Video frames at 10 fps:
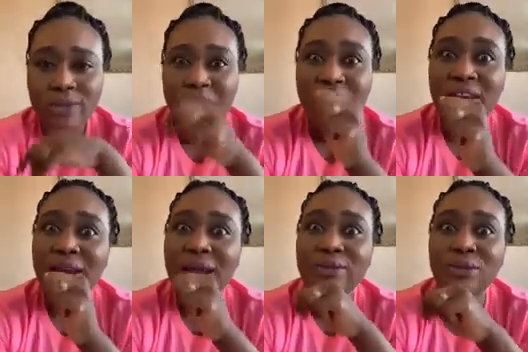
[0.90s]
So a video
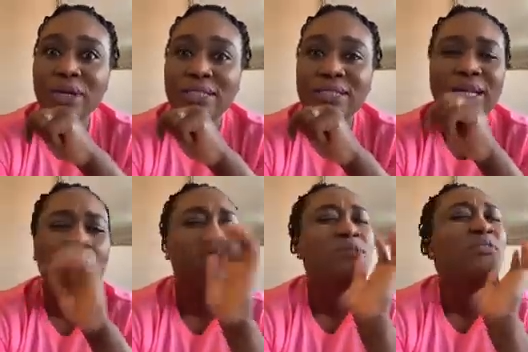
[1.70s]
that I saw yesterday
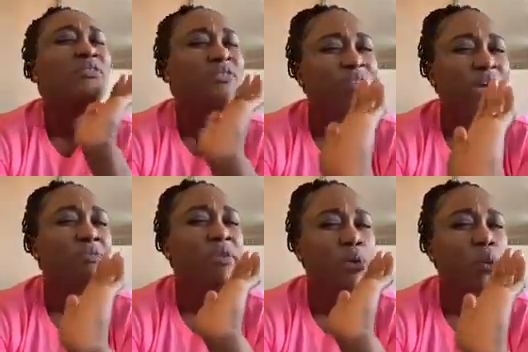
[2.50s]
that was
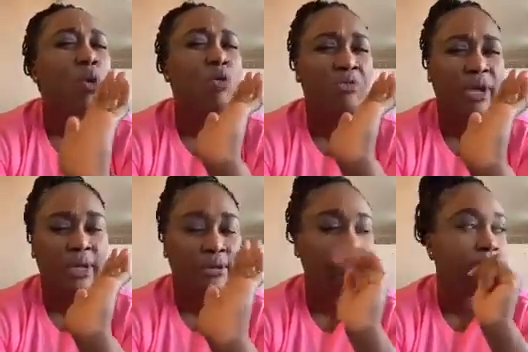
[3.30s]
very
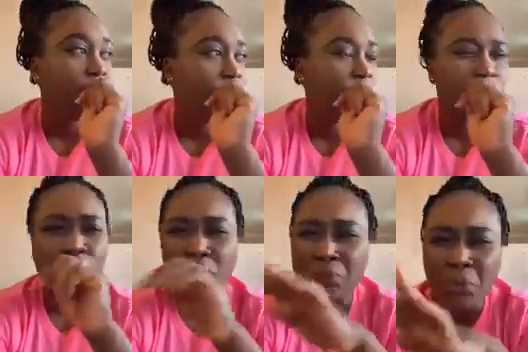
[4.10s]
worrying
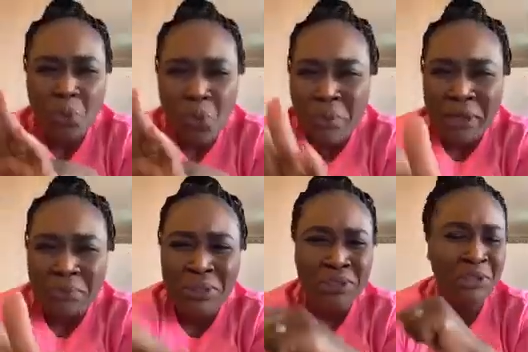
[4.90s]
from woman
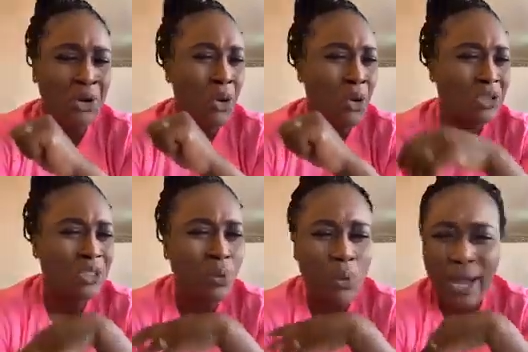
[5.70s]
B, or
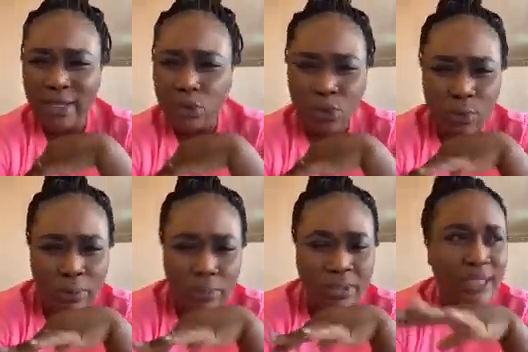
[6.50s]
she white top
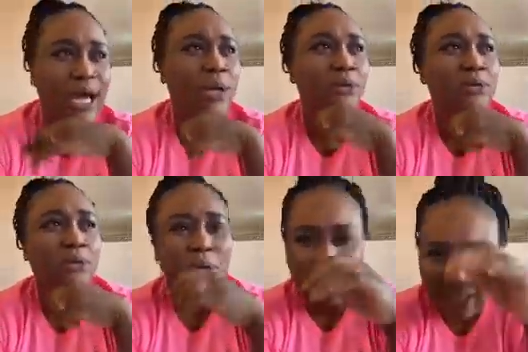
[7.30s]
B, no,
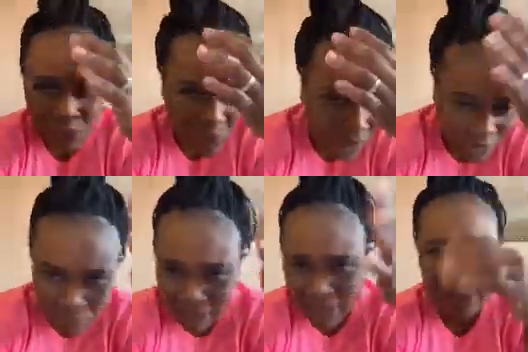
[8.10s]
no, I she
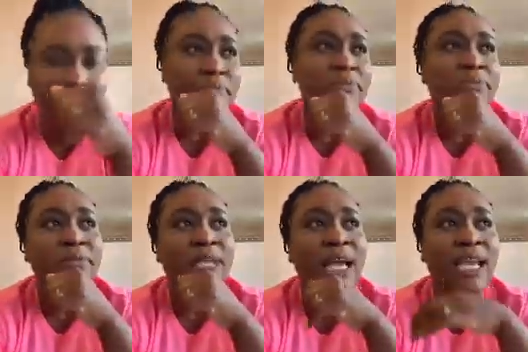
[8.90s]
wig B.
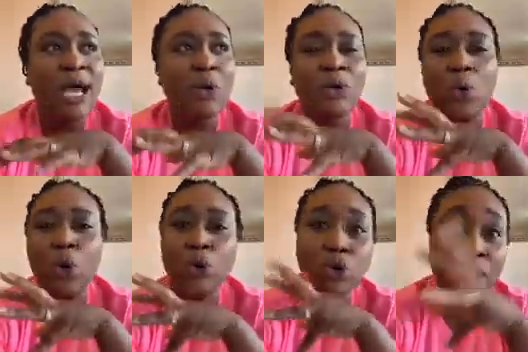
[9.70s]
And
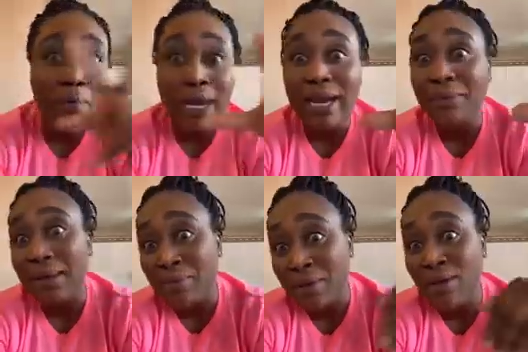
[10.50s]
all talking about
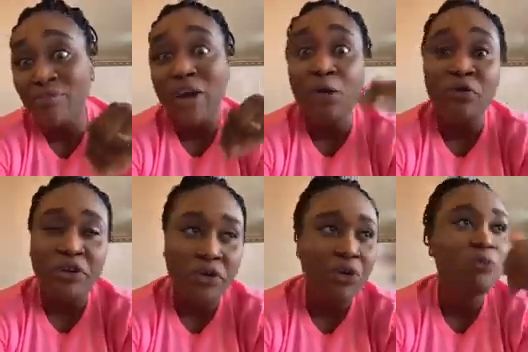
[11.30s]
Nana McBrown viral
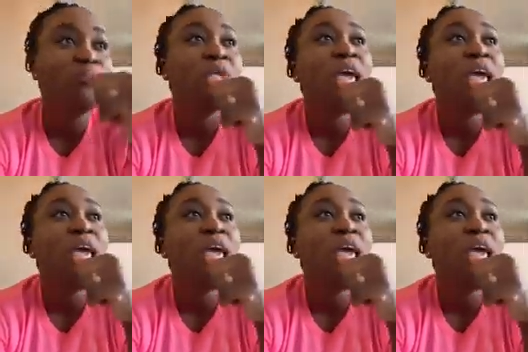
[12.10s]
video.